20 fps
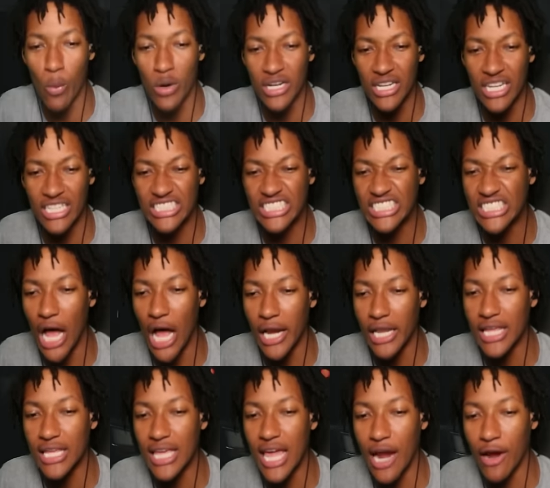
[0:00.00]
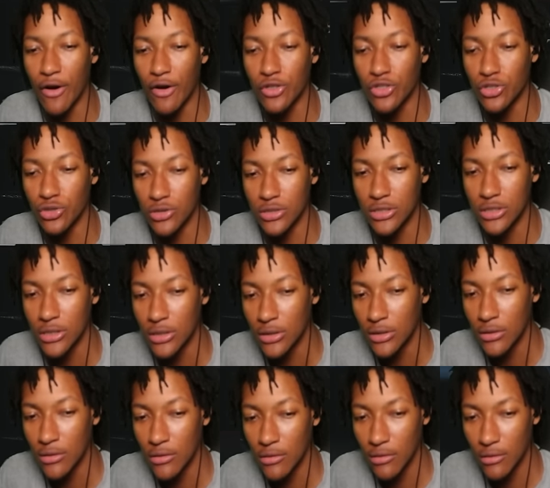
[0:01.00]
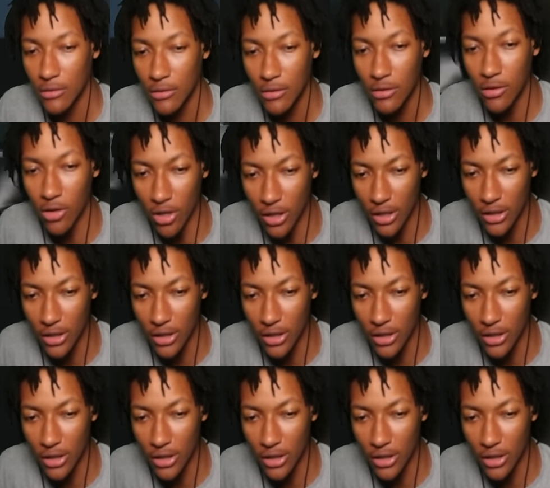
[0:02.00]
of the Sonic characters. Look at